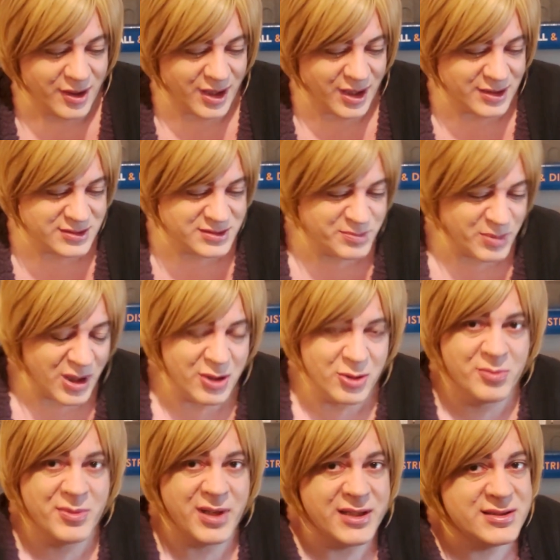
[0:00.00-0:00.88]
And by
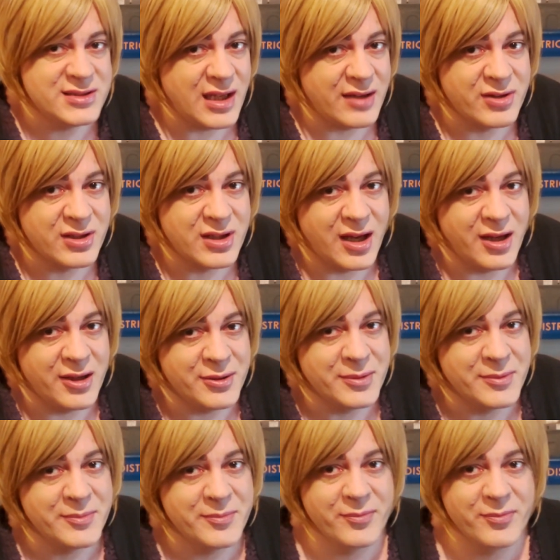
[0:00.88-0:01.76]
all means, have a go.
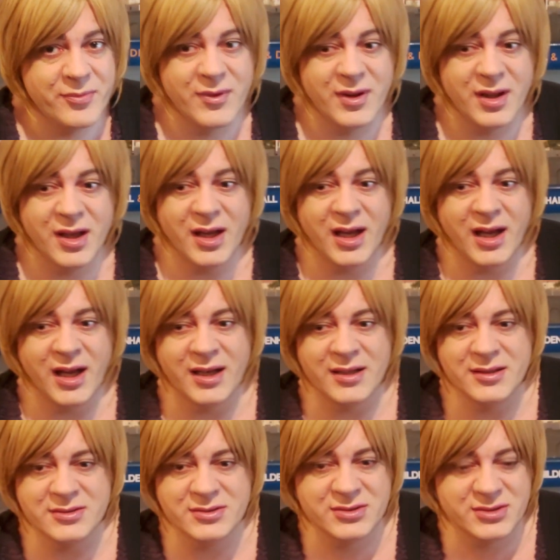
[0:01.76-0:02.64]

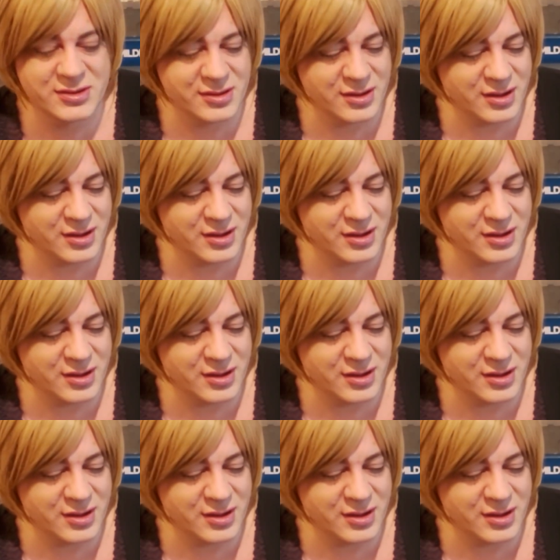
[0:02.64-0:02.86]
And